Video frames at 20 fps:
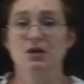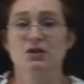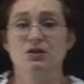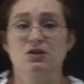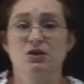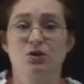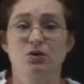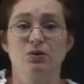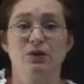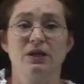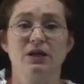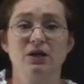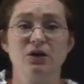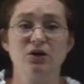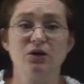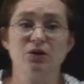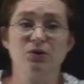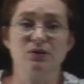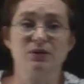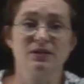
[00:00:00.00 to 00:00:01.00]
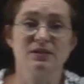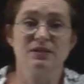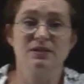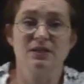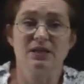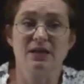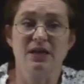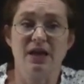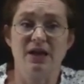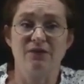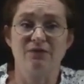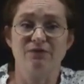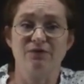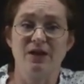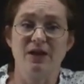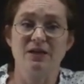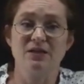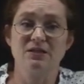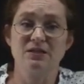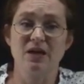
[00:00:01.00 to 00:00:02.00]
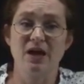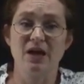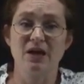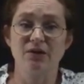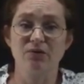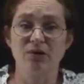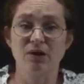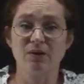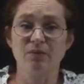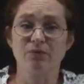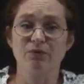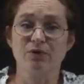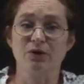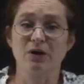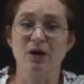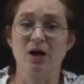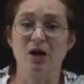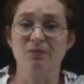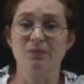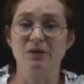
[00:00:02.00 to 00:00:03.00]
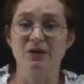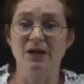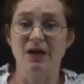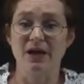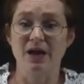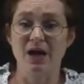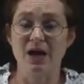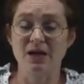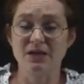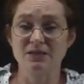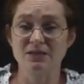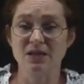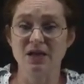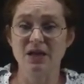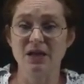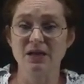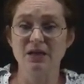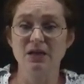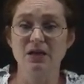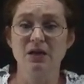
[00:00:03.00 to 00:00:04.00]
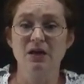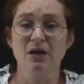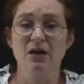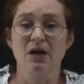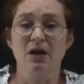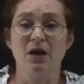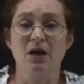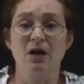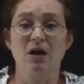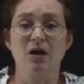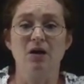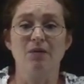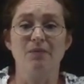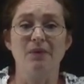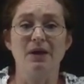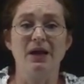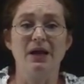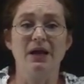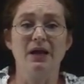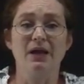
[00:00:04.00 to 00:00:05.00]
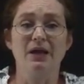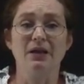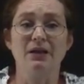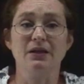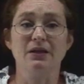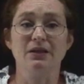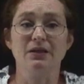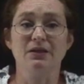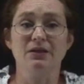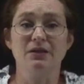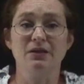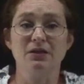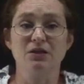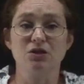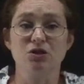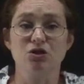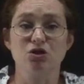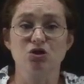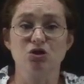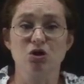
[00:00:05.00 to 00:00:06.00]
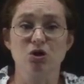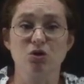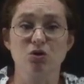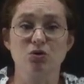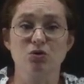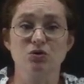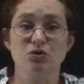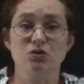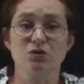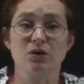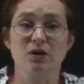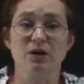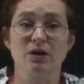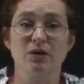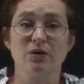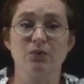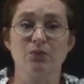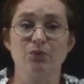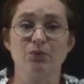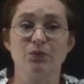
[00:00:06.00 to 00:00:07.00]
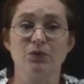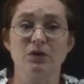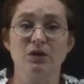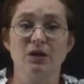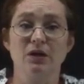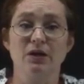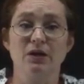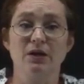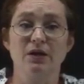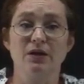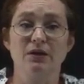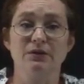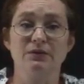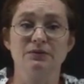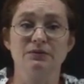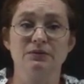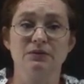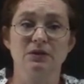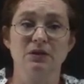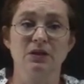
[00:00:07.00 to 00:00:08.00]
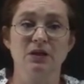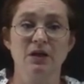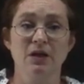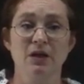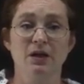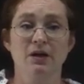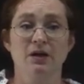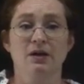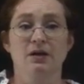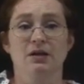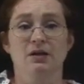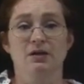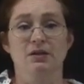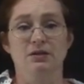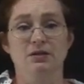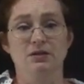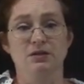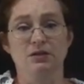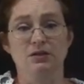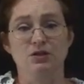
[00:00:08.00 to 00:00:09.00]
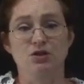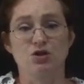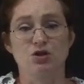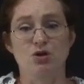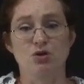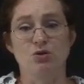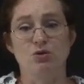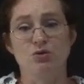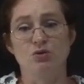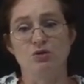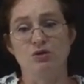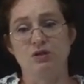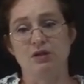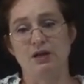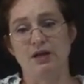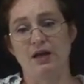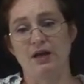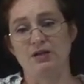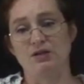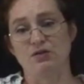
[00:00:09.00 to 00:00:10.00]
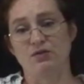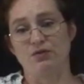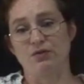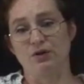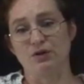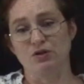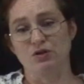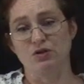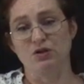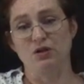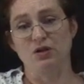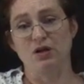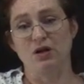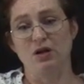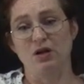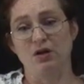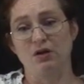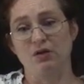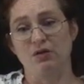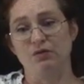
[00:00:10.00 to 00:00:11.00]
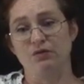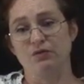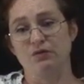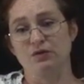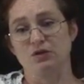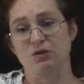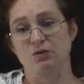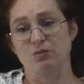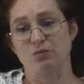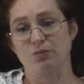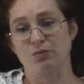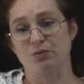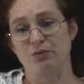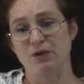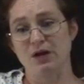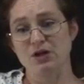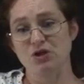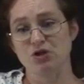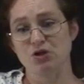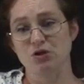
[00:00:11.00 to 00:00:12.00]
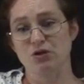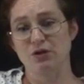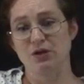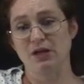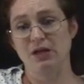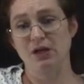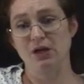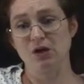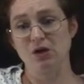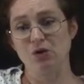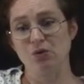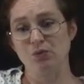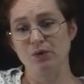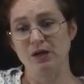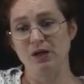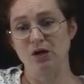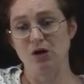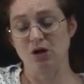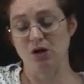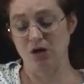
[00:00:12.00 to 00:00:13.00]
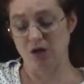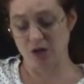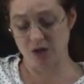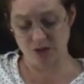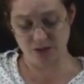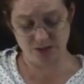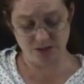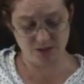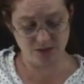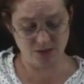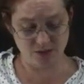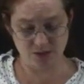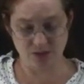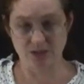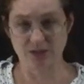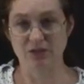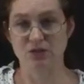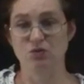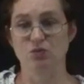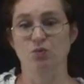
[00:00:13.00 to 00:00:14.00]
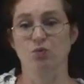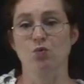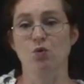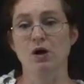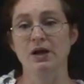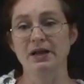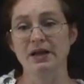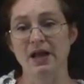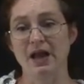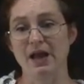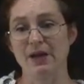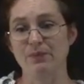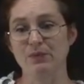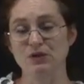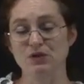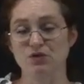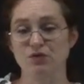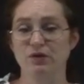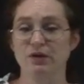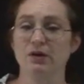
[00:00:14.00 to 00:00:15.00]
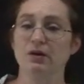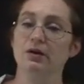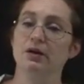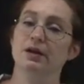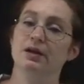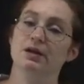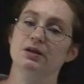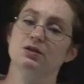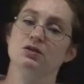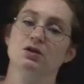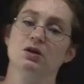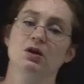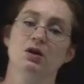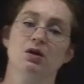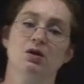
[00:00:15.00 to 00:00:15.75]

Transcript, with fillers: So here you can see a phase diagram for carbon dioxide. Um, and this shows um, the, this shows as a function of, so pressure here we are, this, this one atmosphere is